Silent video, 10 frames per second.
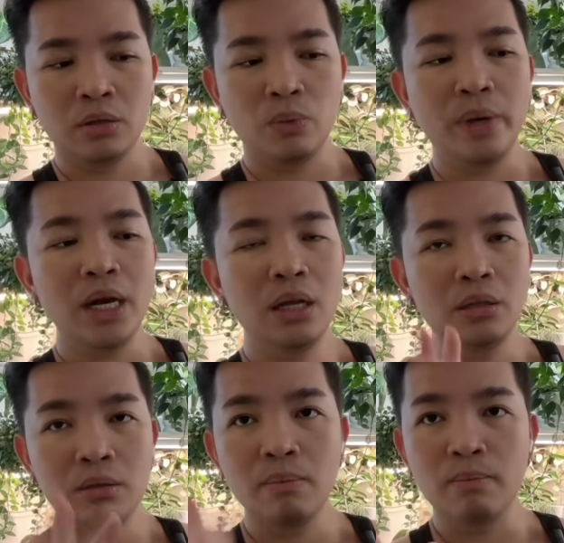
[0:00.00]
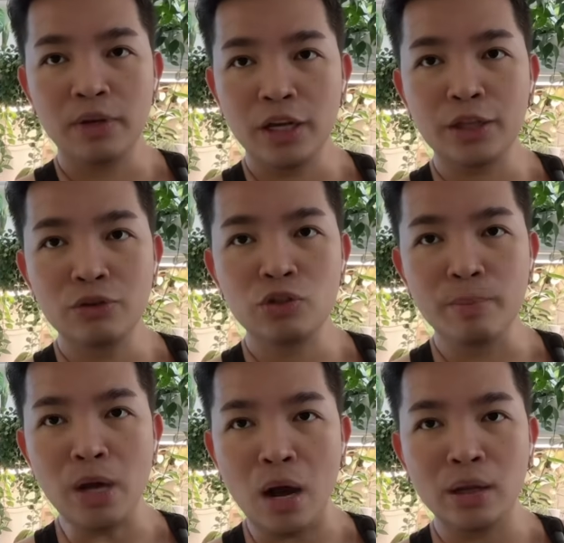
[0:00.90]
well, it used to
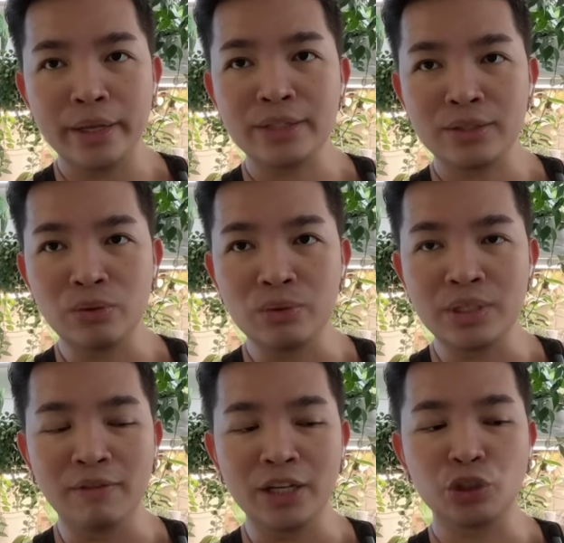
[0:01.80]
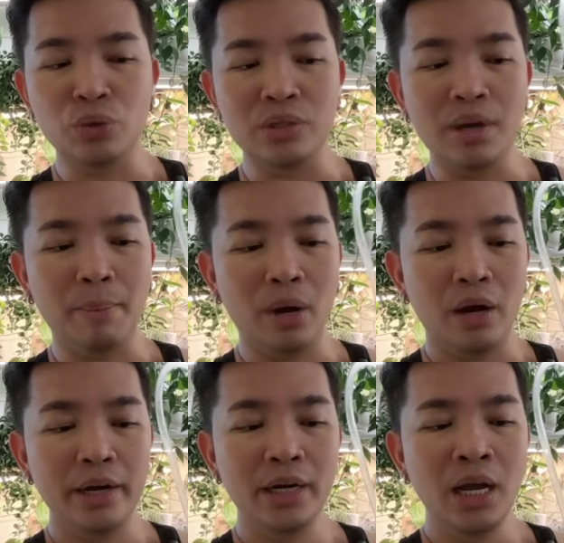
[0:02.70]
be all exclusive lechuza
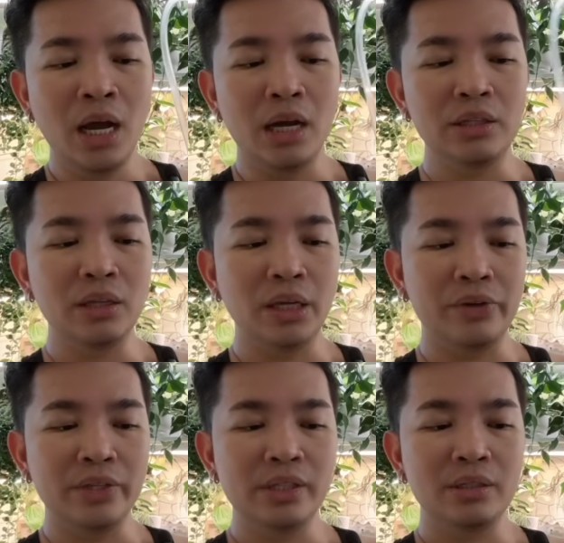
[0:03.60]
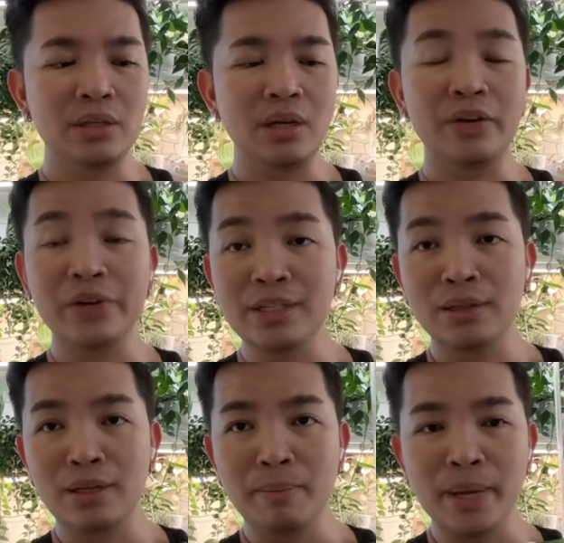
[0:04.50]
pon until I
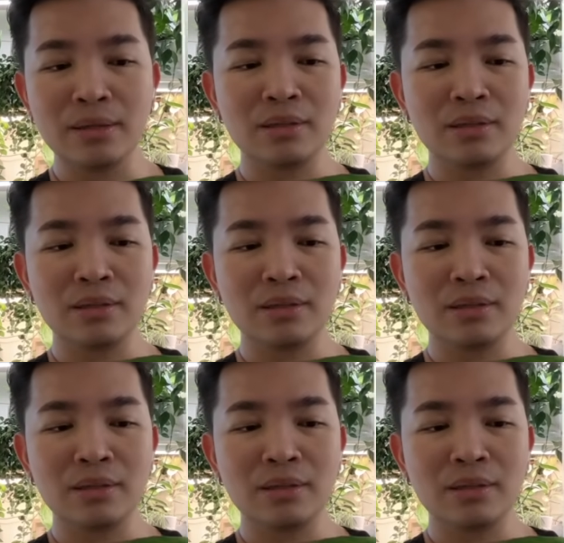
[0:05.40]
recently